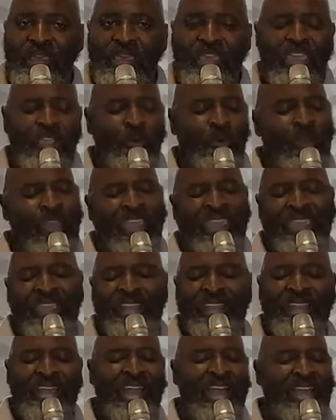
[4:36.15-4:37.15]
He
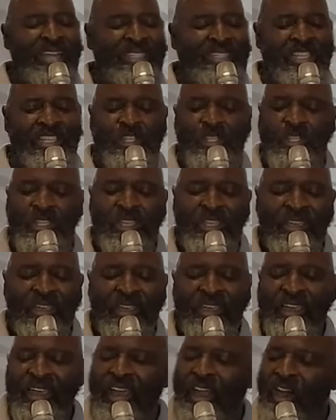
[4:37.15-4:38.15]
recognizes
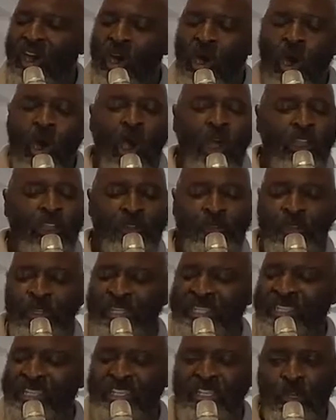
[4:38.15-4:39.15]
all of your
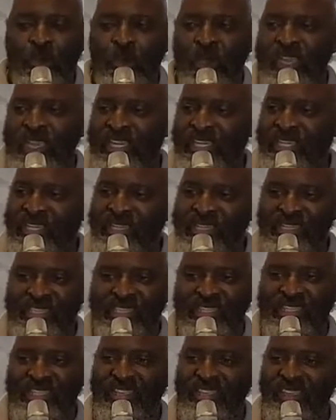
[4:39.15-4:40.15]
situations
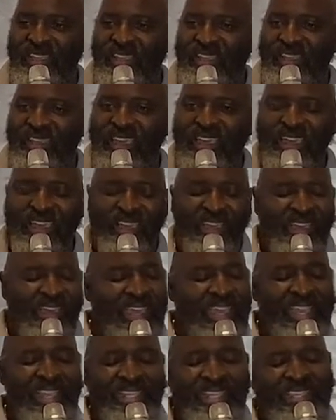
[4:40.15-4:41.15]

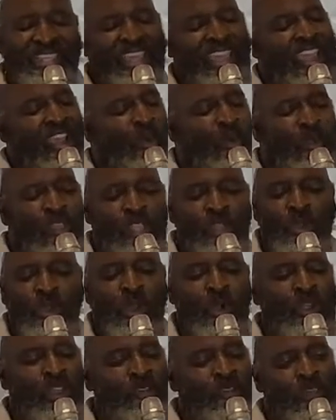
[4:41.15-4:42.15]
he's there when you
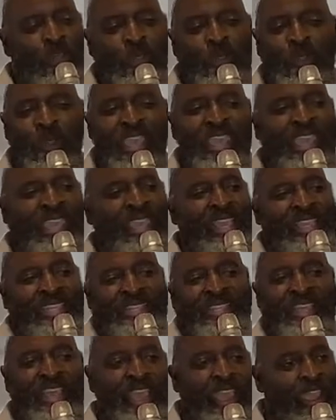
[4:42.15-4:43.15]
don't even think he's
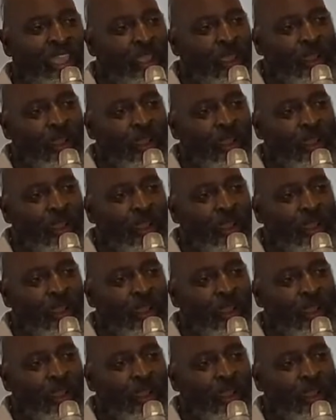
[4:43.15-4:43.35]
there.